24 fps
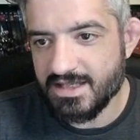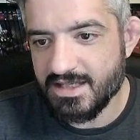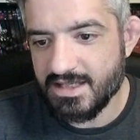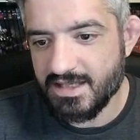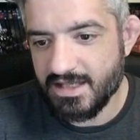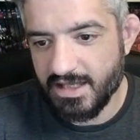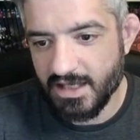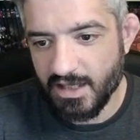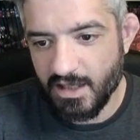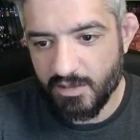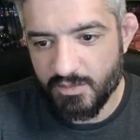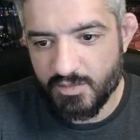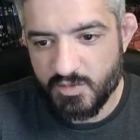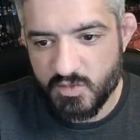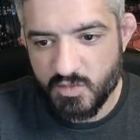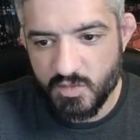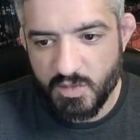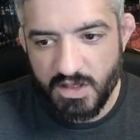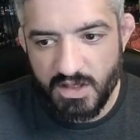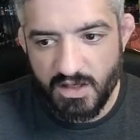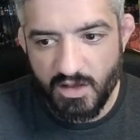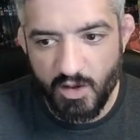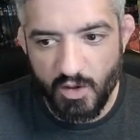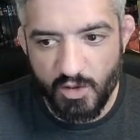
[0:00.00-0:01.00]
helps
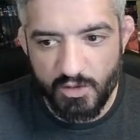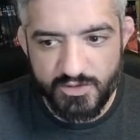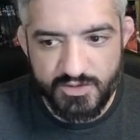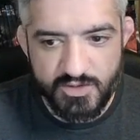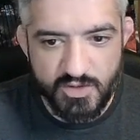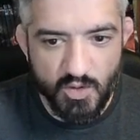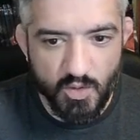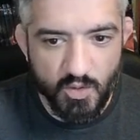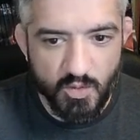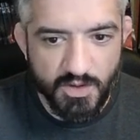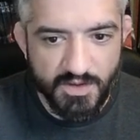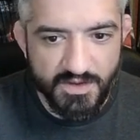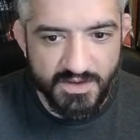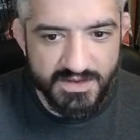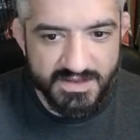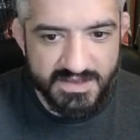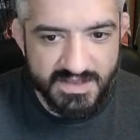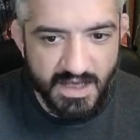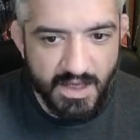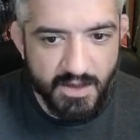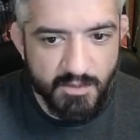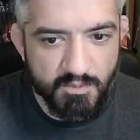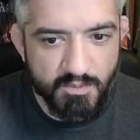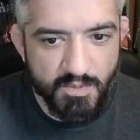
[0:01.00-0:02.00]
me also with the
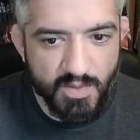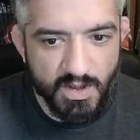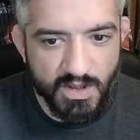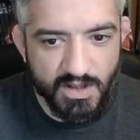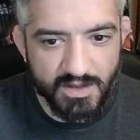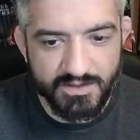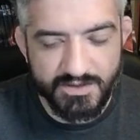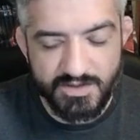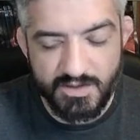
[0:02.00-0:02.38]
same build